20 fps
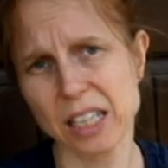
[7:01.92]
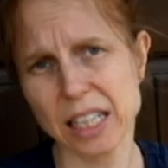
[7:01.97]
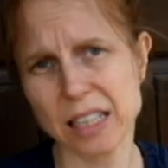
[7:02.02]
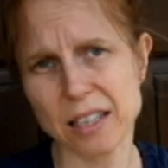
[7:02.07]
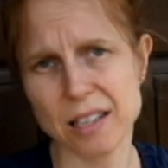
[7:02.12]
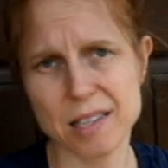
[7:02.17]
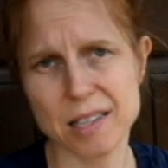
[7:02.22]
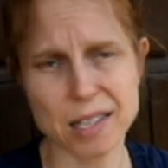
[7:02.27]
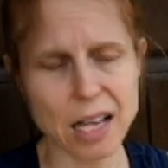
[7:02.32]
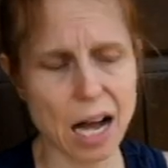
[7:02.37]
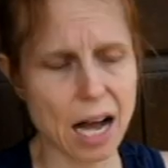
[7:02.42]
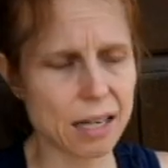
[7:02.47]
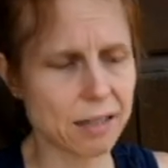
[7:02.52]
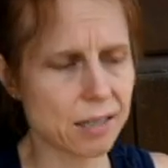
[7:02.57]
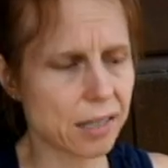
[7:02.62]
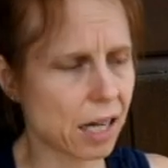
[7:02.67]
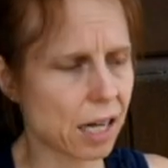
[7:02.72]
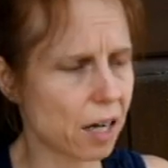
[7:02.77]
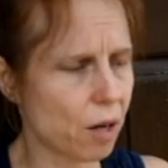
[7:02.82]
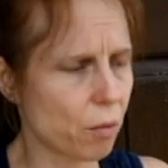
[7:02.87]
get the
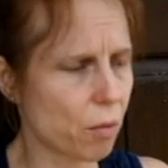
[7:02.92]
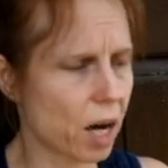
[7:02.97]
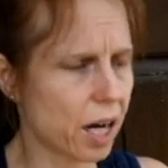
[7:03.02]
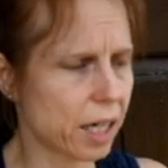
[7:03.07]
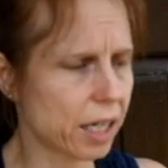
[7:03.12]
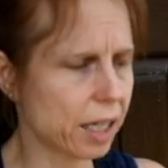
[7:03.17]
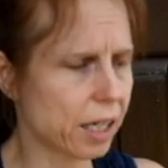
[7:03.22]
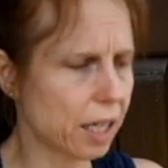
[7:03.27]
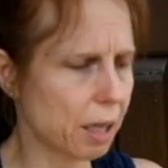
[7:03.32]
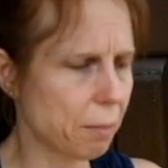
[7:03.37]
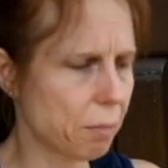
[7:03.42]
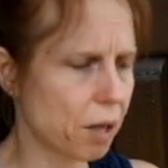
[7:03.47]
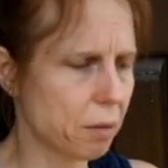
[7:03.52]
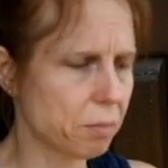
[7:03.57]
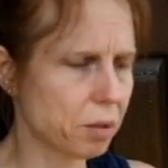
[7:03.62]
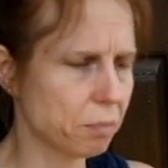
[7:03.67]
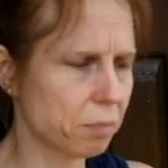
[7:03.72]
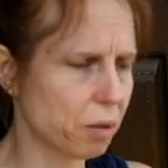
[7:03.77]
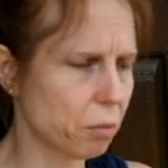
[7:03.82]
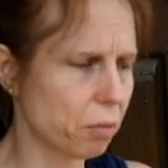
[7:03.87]
size that I wanted. I
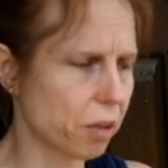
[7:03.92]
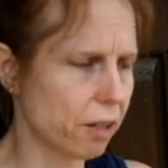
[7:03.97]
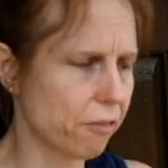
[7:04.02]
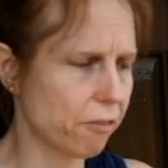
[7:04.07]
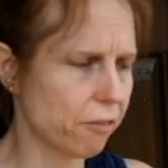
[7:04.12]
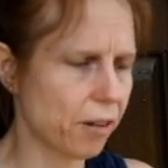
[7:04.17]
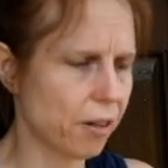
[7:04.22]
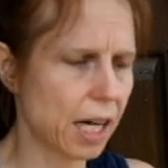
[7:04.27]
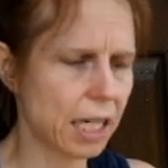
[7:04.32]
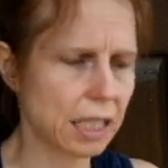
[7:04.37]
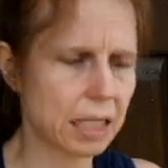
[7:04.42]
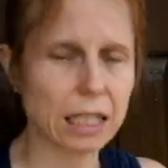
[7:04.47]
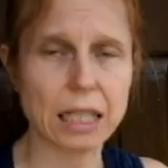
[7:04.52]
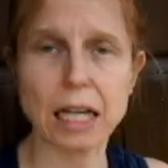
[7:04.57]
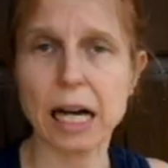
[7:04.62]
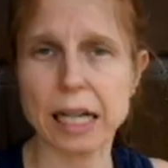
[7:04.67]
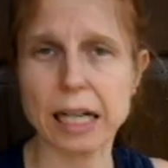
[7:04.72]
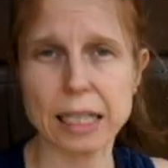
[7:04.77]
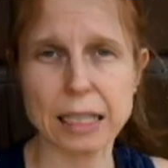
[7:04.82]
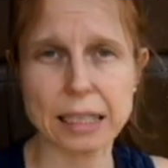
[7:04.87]
probably would have had to
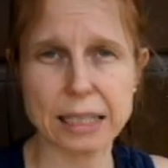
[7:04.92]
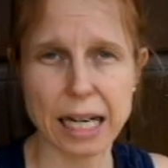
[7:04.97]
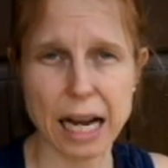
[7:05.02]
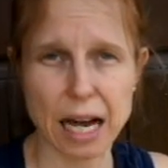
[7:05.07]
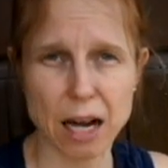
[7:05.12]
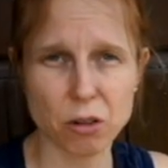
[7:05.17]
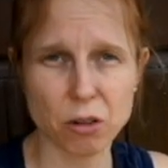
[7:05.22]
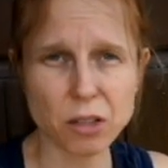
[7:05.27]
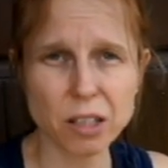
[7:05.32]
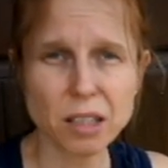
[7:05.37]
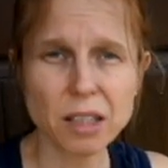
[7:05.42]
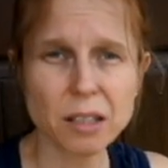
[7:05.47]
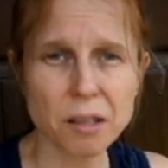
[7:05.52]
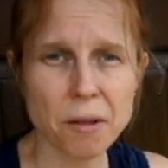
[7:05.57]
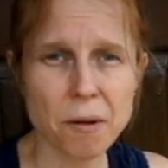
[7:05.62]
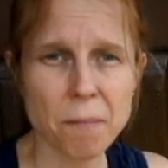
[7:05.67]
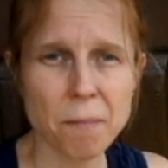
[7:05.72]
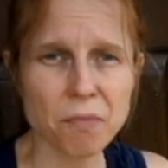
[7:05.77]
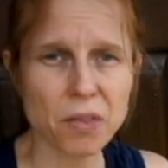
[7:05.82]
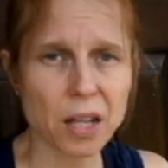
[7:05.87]
cut it down.
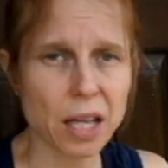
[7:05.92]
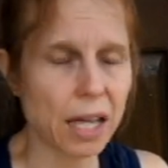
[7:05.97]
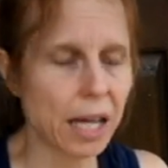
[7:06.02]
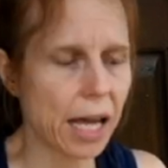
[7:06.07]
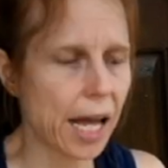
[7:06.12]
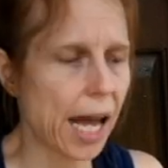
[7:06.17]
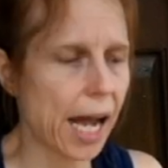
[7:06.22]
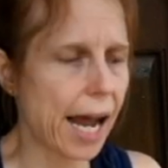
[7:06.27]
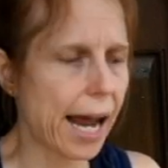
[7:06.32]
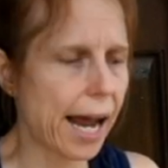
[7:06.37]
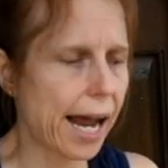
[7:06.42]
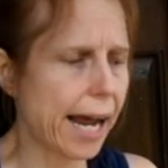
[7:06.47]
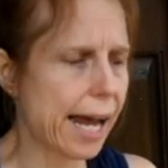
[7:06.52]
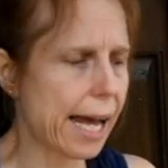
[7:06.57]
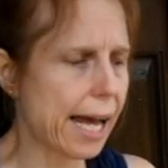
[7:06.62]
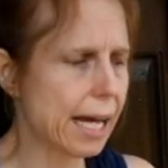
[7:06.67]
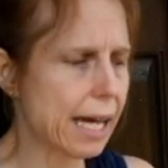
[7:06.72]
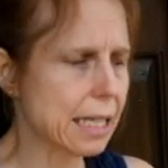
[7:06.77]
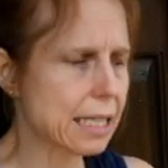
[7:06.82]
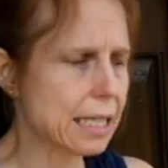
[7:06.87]

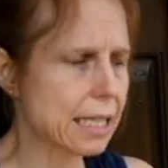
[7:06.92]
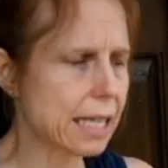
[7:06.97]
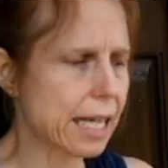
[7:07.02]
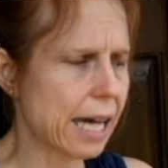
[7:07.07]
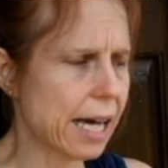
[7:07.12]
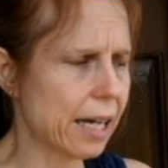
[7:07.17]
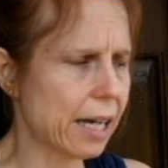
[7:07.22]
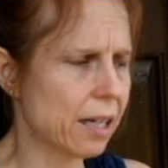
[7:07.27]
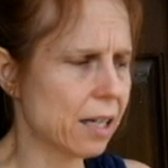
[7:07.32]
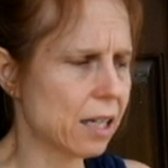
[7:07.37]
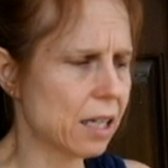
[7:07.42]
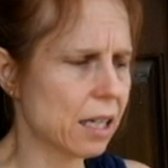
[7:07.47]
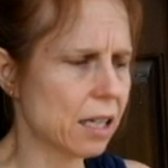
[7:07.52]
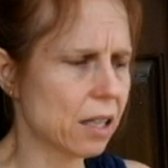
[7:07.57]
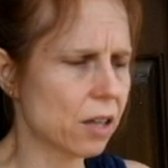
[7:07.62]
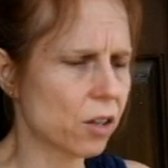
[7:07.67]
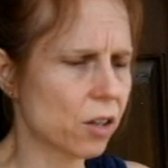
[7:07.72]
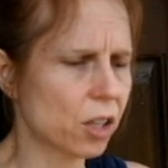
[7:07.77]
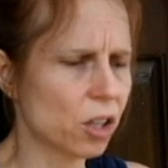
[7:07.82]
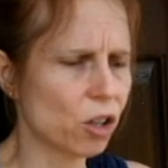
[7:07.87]
And then
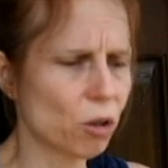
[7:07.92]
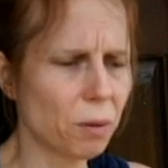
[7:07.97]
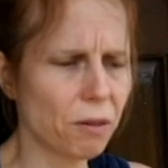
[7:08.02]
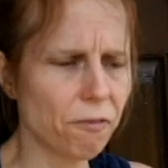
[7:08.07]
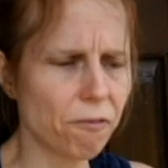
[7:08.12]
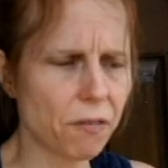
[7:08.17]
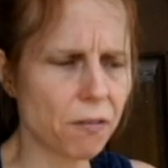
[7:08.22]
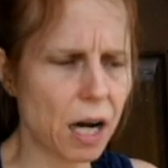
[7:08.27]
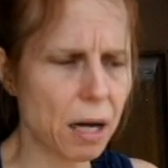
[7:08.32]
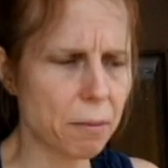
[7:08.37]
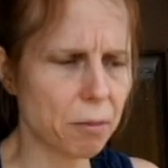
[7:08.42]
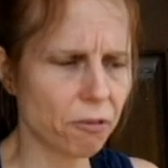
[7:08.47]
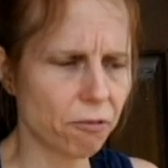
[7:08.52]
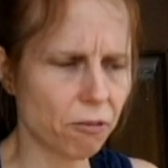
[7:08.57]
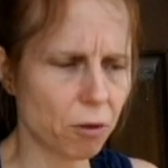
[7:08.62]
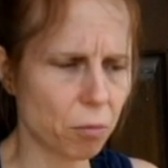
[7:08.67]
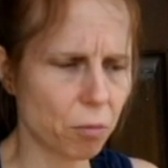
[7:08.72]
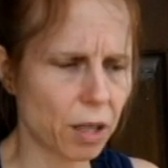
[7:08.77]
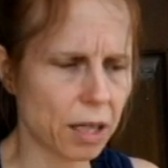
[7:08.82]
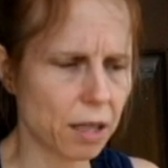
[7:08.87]
the Cuben fiber,
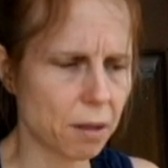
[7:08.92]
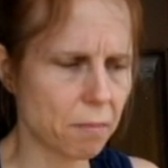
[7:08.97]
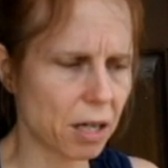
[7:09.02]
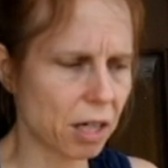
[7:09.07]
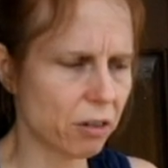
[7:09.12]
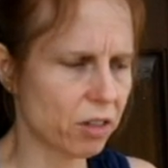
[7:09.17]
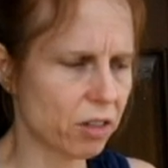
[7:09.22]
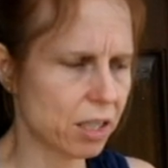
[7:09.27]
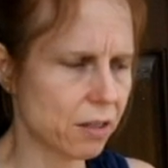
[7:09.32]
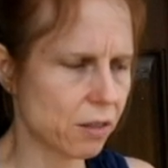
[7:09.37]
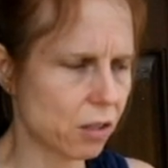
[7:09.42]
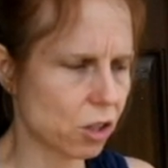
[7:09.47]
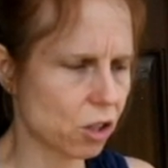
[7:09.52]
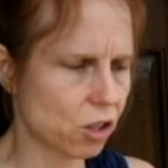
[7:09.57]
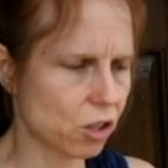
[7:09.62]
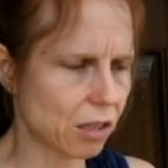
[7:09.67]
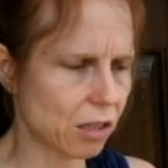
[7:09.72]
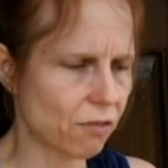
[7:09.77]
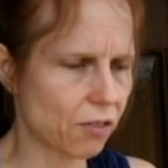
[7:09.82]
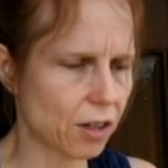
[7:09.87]
from what my
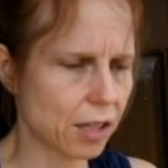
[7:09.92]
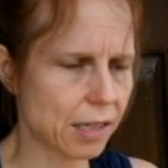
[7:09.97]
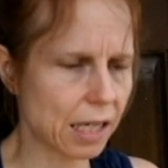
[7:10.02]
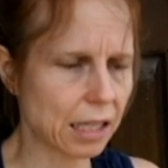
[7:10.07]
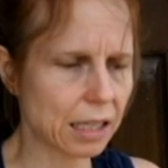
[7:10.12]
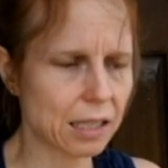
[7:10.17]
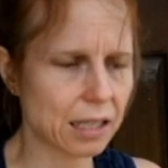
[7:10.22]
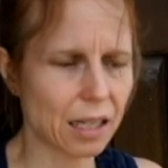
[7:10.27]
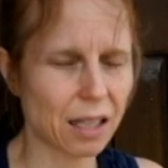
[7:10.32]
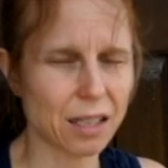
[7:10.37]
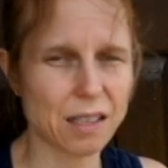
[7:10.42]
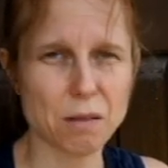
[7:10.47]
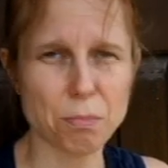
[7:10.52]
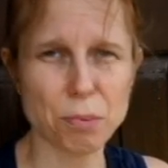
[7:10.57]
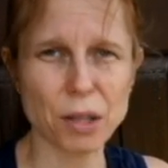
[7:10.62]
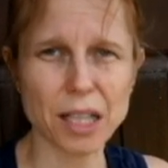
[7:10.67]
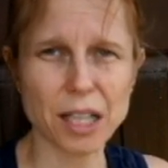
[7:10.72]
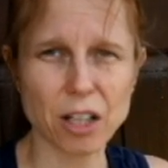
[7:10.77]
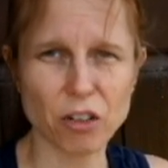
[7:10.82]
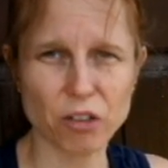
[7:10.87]
research, as far as I can tell, is
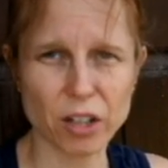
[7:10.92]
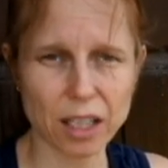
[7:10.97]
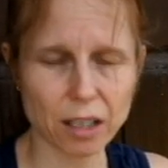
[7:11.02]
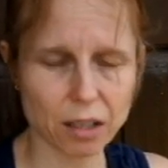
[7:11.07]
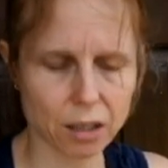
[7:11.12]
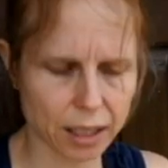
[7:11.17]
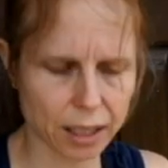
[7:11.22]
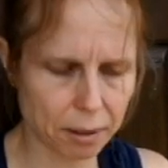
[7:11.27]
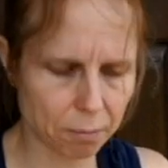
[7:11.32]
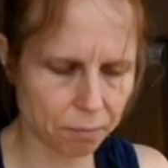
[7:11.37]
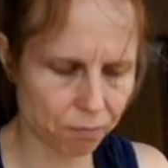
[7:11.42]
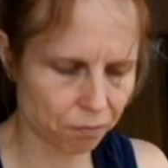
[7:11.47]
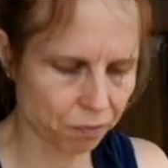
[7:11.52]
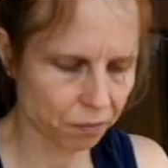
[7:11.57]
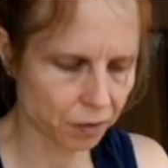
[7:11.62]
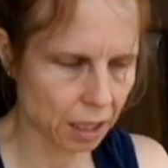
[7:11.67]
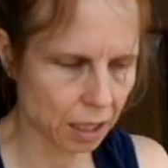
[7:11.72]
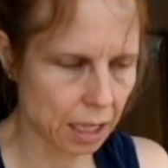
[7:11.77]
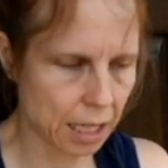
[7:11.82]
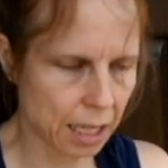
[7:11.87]
pretty crinkly.
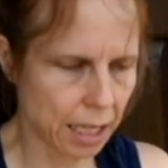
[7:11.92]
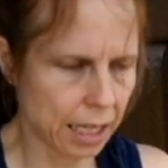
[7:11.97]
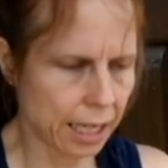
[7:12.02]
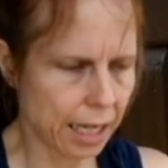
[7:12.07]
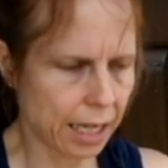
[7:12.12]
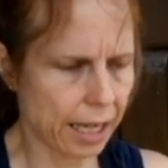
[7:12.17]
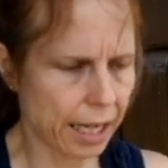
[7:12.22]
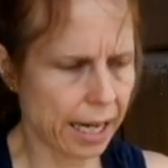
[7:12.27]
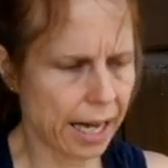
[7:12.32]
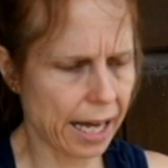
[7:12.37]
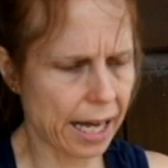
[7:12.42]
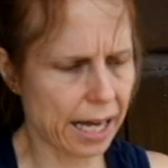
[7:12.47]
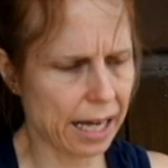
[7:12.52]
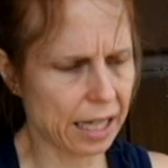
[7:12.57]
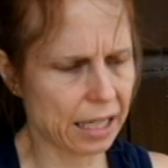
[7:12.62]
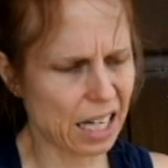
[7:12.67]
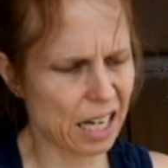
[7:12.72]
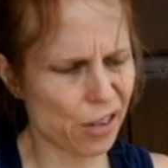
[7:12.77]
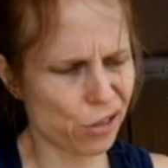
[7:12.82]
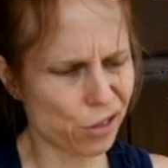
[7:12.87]

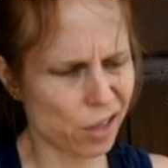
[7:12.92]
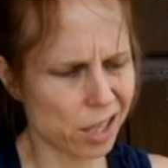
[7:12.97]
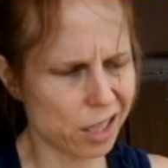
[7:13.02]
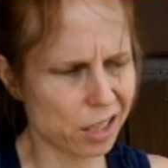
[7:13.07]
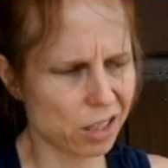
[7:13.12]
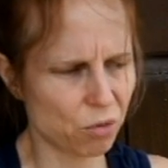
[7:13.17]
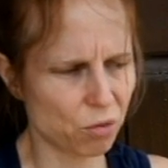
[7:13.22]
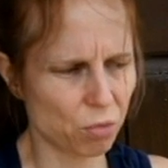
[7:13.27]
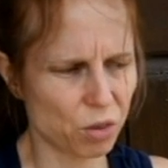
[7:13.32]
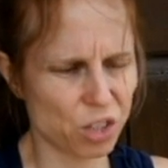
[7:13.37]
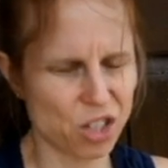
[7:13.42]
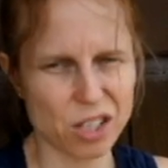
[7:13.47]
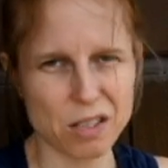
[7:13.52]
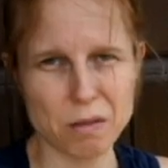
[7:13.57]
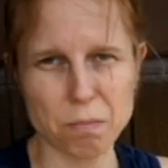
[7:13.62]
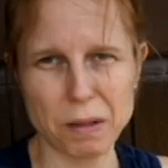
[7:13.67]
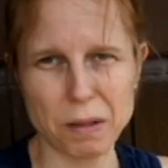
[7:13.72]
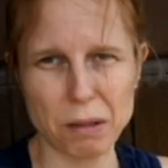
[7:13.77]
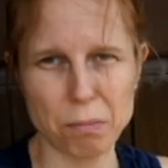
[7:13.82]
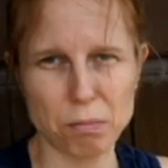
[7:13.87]
And I thought it would
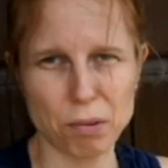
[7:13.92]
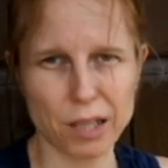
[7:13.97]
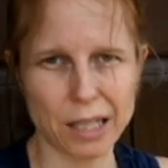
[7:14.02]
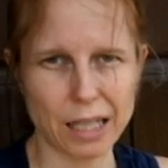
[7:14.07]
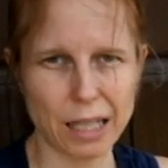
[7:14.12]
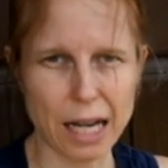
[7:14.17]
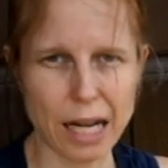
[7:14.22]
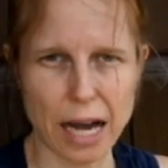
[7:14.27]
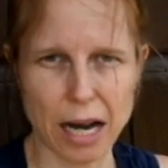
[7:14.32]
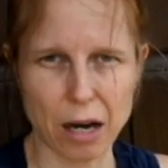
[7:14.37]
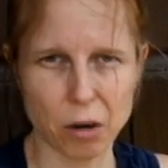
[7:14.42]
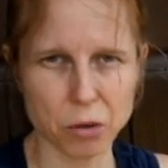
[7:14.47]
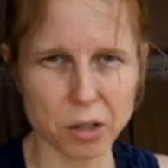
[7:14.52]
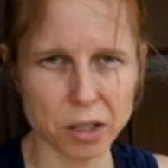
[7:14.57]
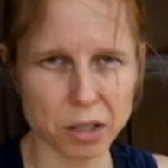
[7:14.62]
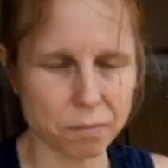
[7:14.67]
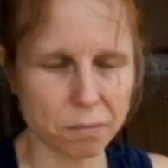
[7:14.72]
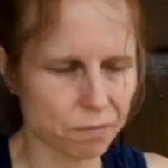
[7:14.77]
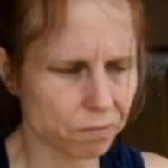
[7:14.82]
just be pretty loud.